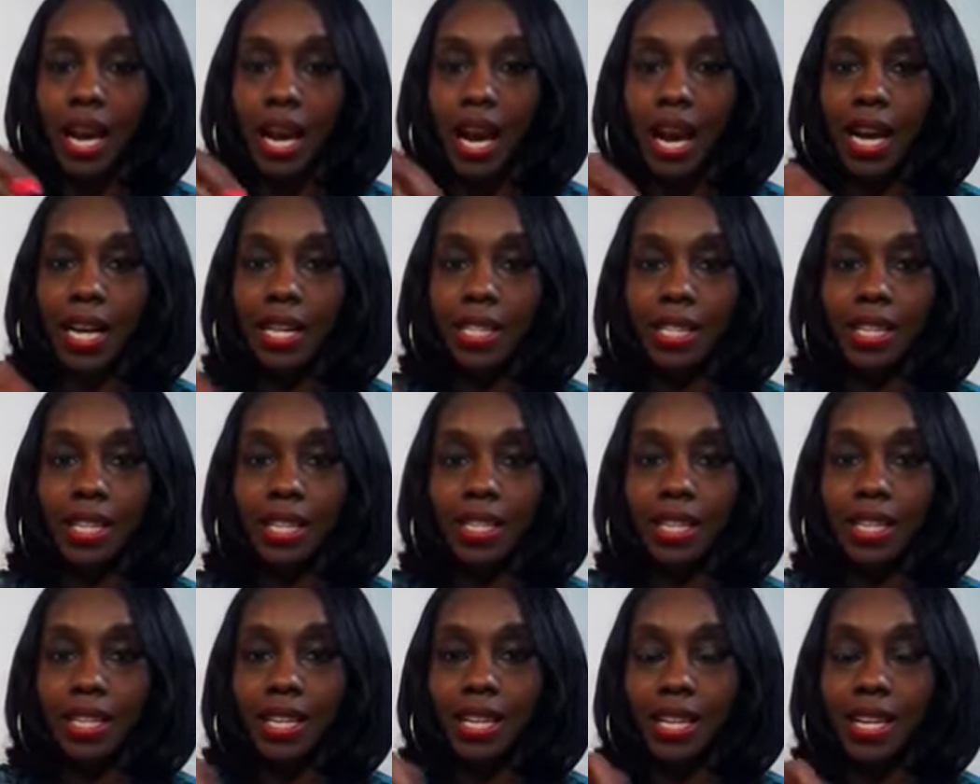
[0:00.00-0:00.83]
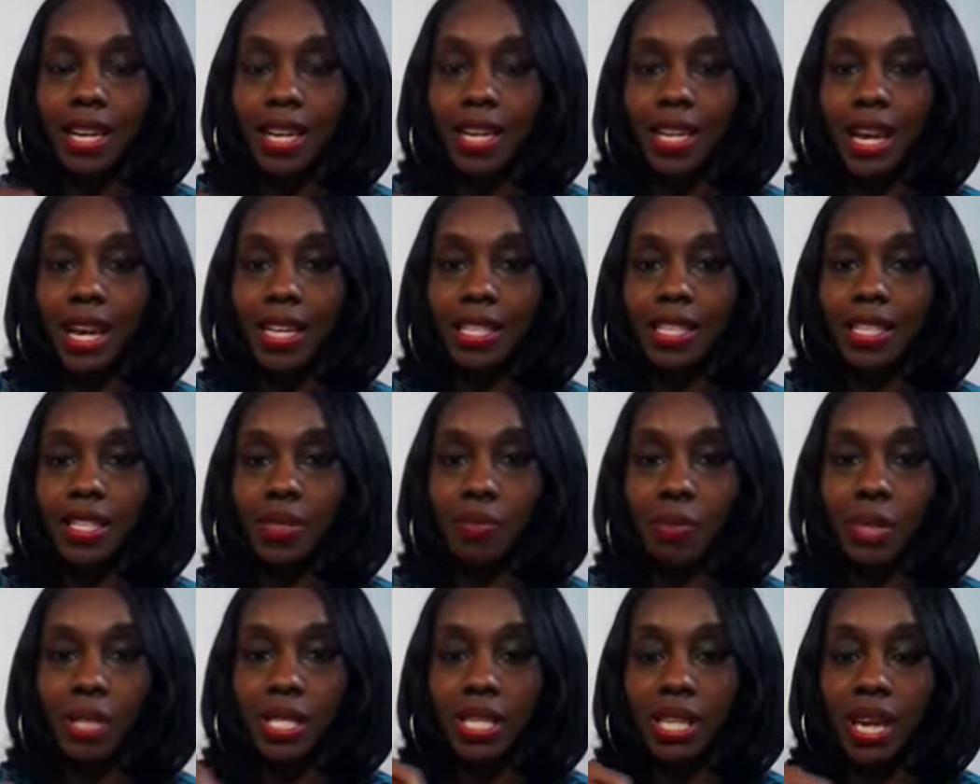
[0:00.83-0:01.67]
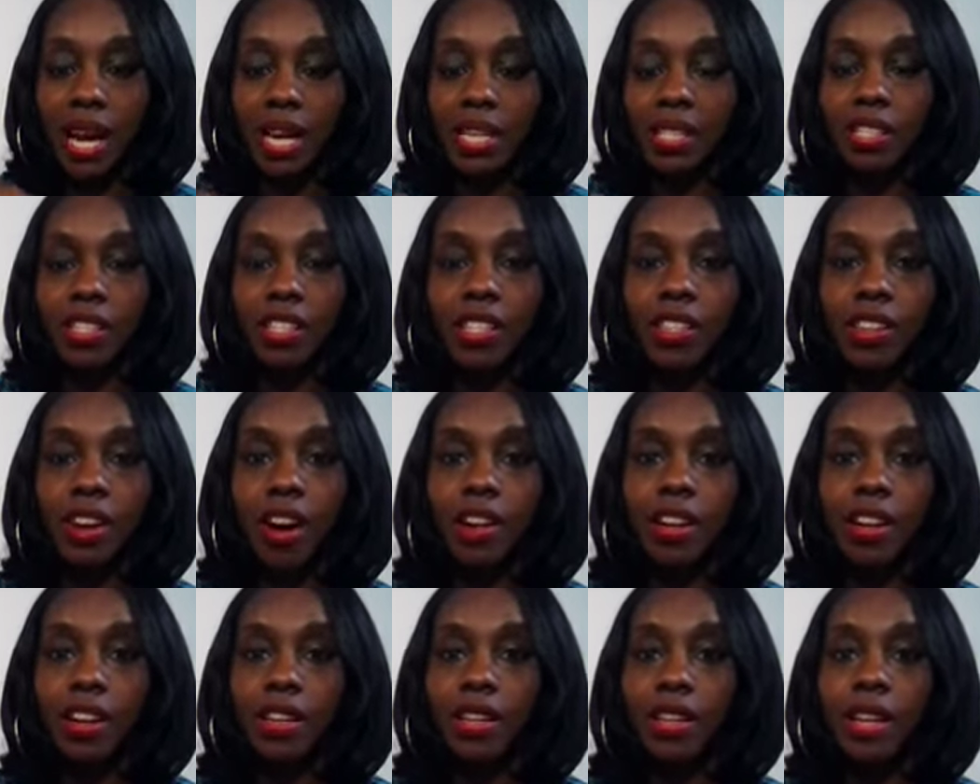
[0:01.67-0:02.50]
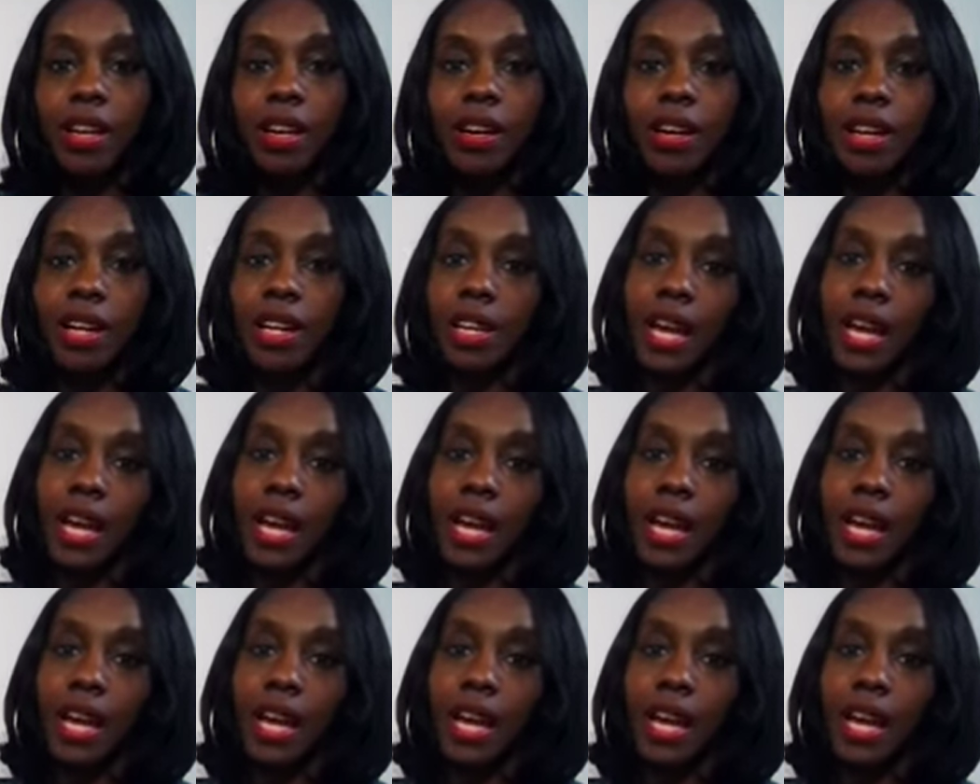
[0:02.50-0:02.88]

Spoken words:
I took it and I just massaged the salt on there